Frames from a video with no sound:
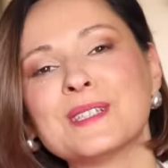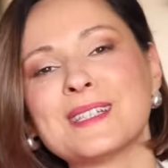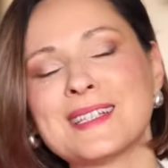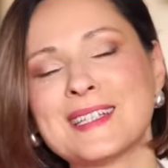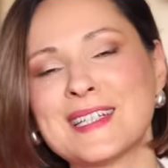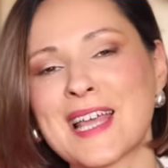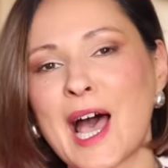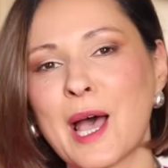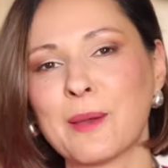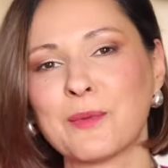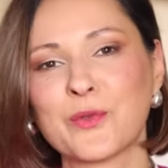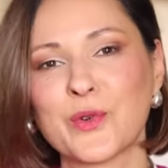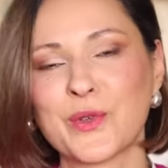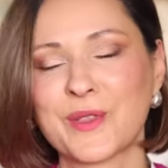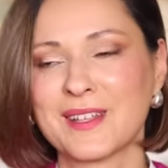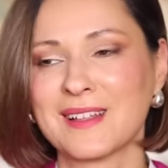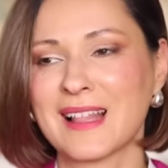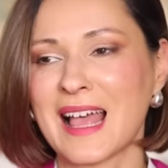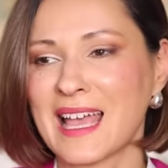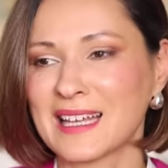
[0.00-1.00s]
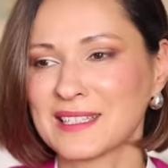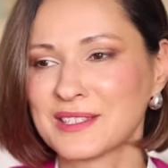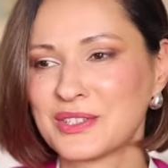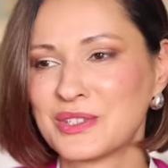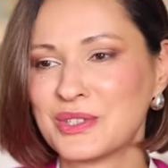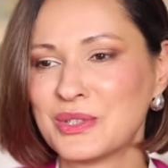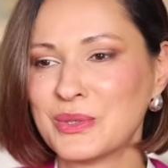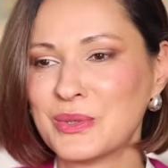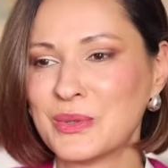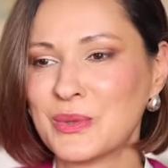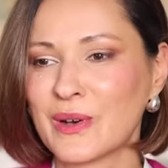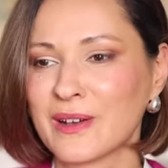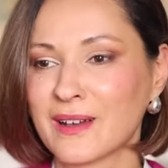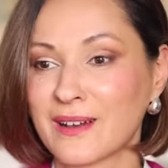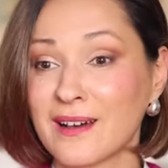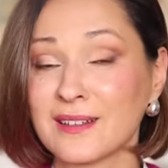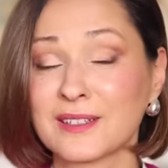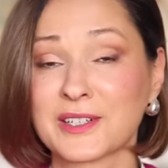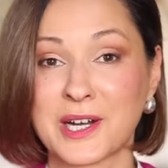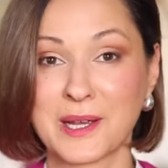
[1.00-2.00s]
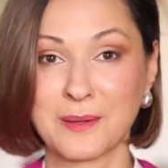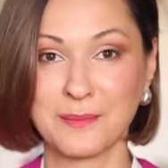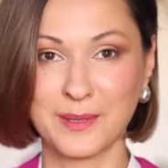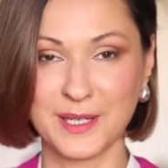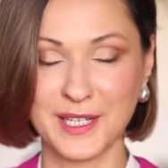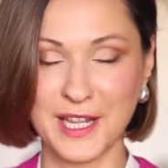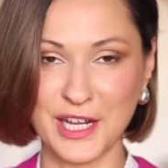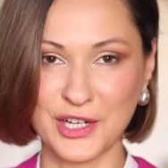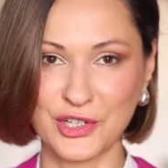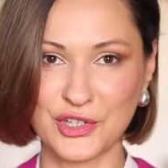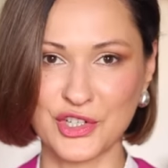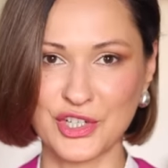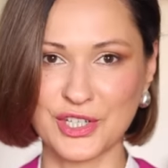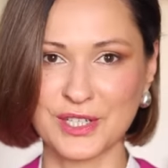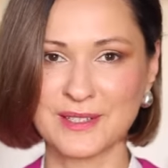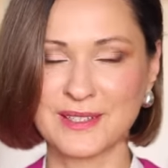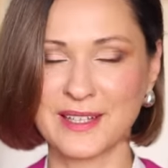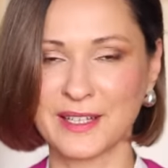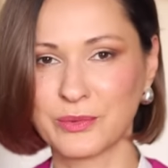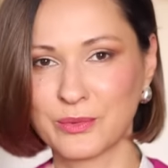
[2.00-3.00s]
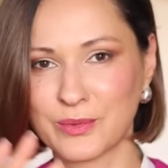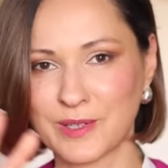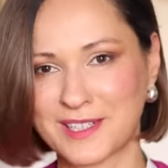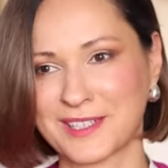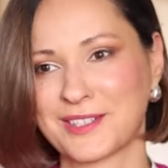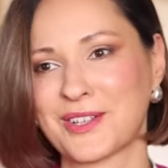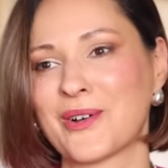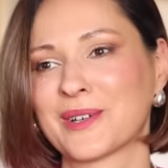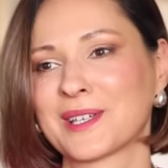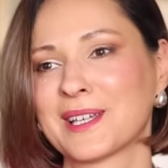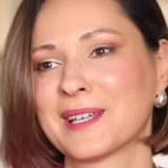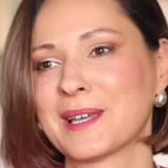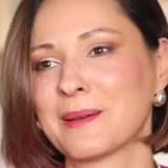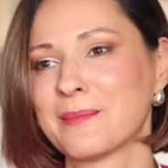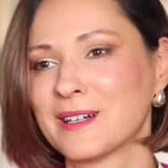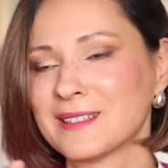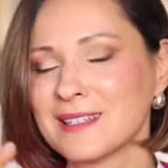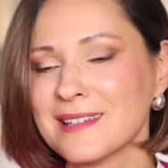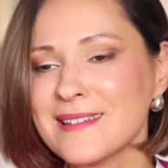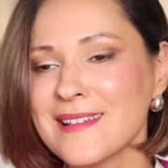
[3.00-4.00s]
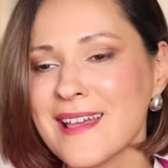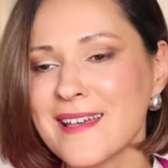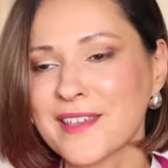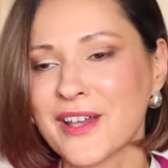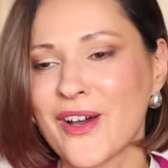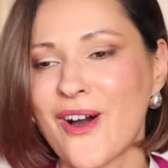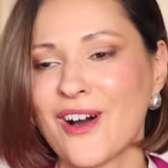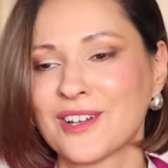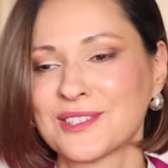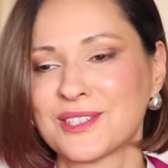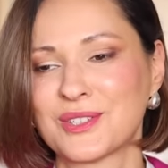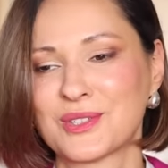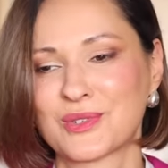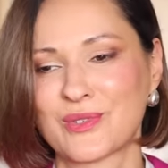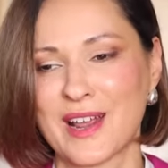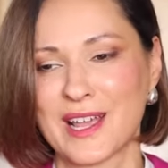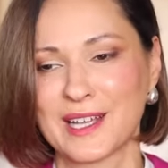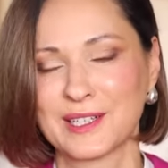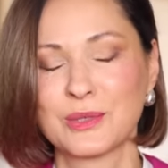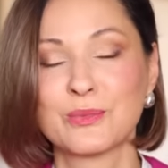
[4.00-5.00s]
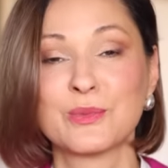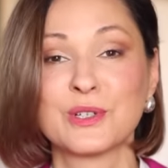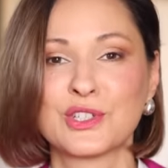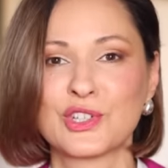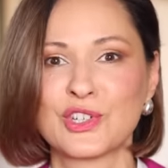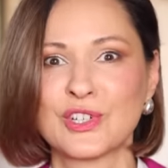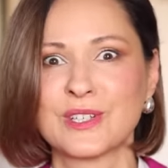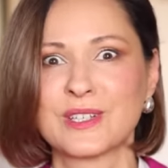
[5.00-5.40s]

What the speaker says: it's time for the last two color combinations, and we're talking about another hot trend, which